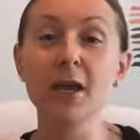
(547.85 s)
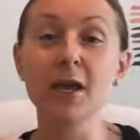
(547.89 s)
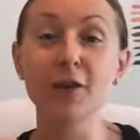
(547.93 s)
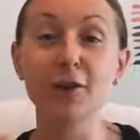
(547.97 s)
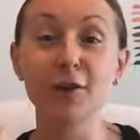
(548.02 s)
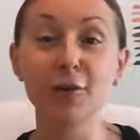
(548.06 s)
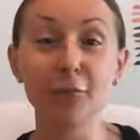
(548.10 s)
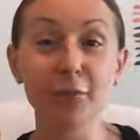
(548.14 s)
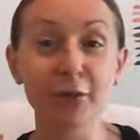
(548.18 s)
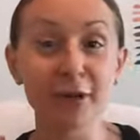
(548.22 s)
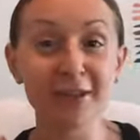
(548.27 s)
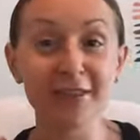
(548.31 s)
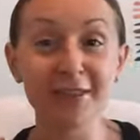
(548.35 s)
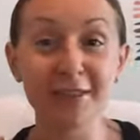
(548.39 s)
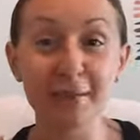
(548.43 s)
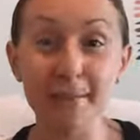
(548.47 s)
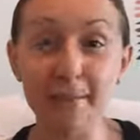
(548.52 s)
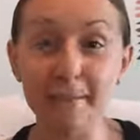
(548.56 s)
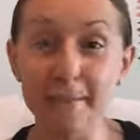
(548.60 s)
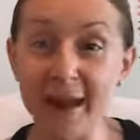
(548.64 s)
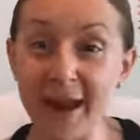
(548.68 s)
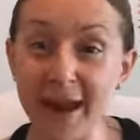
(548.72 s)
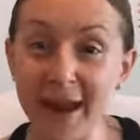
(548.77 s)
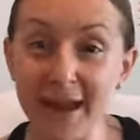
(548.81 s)
You can put it in
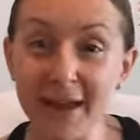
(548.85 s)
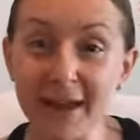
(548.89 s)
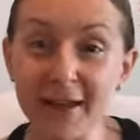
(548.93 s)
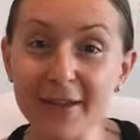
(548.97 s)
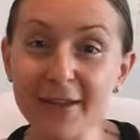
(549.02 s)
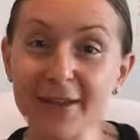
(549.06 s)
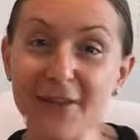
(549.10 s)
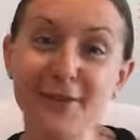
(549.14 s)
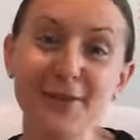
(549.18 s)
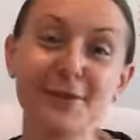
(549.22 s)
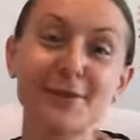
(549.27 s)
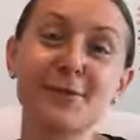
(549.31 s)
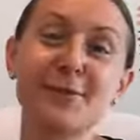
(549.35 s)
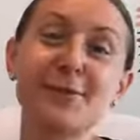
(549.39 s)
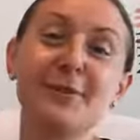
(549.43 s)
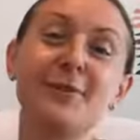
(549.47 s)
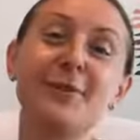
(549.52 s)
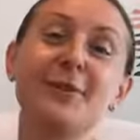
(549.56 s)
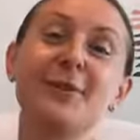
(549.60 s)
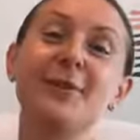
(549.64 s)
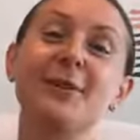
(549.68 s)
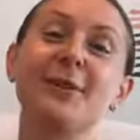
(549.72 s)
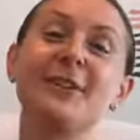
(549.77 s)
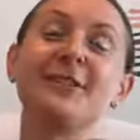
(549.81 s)
the bath. So
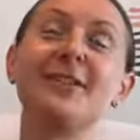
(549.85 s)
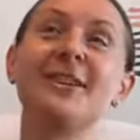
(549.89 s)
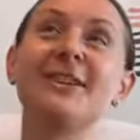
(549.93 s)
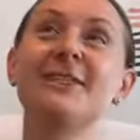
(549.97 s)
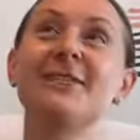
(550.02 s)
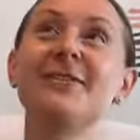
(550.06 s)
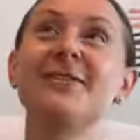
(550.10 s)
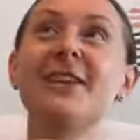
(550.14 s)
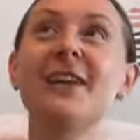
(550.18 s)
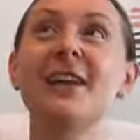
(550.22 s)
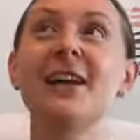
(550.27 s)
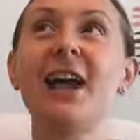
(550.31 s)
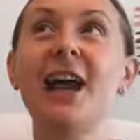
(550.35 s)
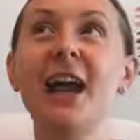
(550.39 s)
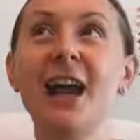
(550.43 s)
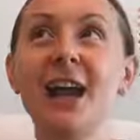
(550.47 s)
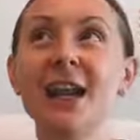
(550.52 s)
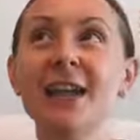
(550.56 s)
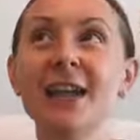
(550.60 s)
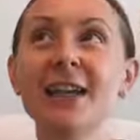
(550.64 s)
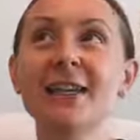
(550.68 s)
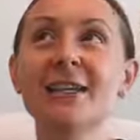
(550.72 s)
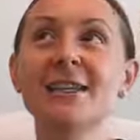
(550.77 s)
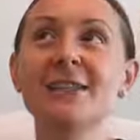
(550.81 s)
if you go on lots of like
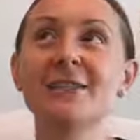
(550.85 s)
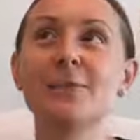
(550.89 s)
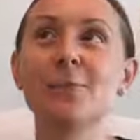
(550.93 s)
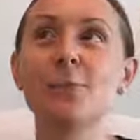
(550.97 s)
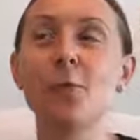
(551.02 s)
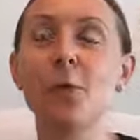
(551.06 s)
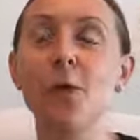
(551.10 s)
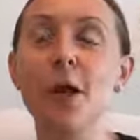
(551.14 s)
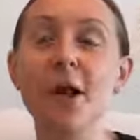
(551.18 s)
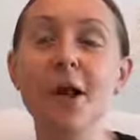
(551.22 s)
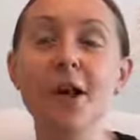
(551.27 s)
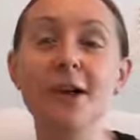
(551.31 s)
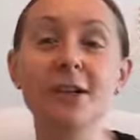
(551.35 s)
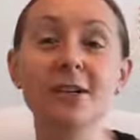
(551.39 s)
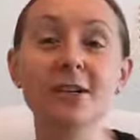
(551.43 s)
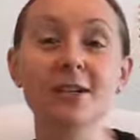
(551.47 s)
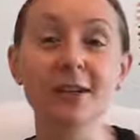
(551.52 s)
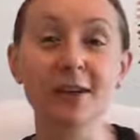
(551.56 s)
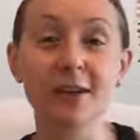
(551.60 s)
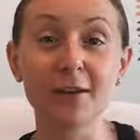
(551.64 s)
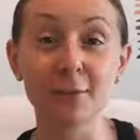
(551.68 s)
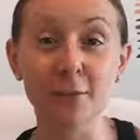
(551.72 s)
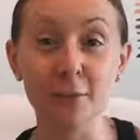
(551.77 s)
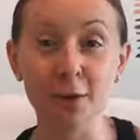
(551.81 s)
hikes and
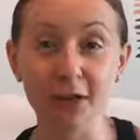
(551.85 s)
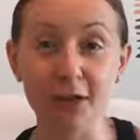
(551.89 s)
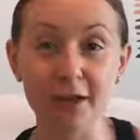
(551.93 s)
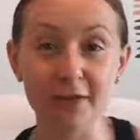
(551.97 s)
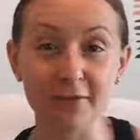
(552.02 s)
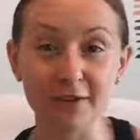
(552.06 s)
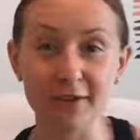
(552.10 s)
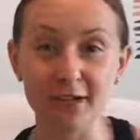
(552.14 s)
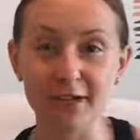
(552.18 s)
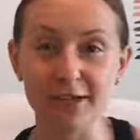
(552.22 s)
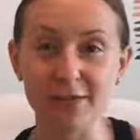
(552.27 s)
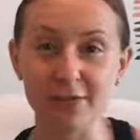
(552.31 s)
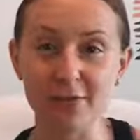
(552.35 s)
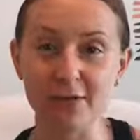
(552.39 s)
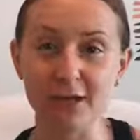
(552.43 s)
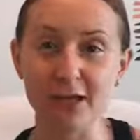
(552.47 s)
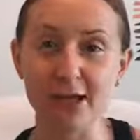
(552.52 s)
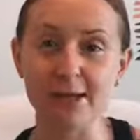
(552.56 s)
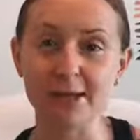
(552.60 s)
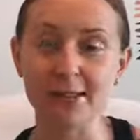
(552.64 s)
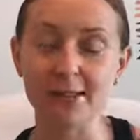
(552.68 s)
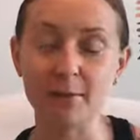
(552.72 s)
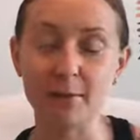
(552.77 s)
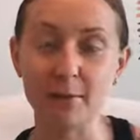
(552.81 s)
walks and you want to have a nice
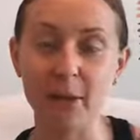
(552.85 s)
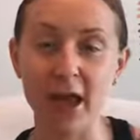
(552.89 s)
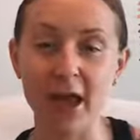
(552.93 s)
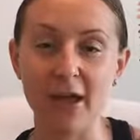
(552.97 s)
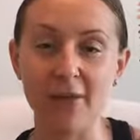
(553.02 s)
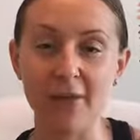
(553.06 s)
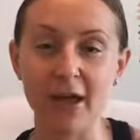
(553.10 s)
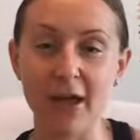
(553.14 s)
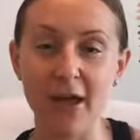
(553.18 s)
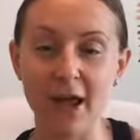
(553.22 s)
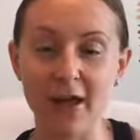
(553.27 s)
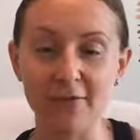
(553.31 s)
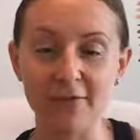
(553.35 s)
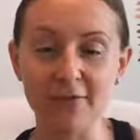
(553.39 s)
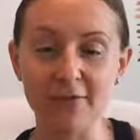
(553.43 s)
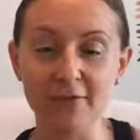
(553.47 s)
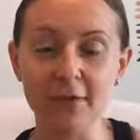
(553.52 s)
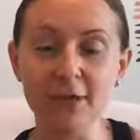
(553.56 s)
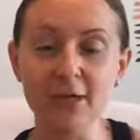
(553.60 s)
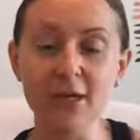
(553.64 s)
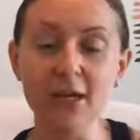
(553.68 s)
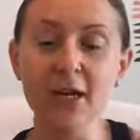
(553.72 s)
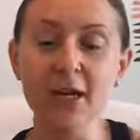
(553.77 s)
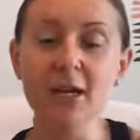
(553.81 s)
relaxing bath
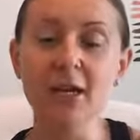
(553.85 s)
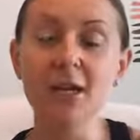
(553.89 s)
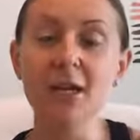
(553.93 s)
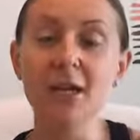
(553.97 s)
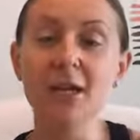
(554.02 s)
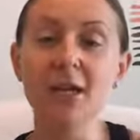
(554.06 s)
after,